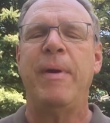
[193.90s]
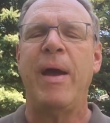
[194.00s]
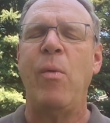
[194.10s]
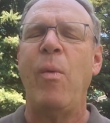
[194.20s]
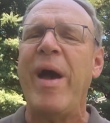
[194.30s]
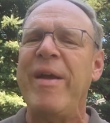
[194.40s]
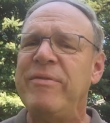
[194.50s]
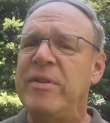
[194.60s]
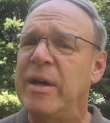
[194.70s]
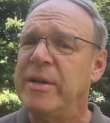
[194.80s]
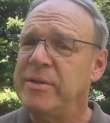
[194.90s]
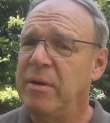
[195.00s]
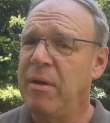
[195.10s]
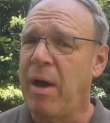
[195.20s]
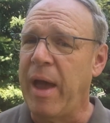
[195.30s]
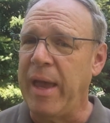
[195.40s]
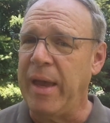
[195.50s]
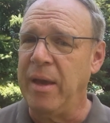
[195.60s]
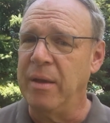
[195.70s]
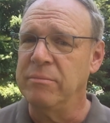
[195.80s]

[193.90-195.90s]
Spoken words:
My wife doesn't like it.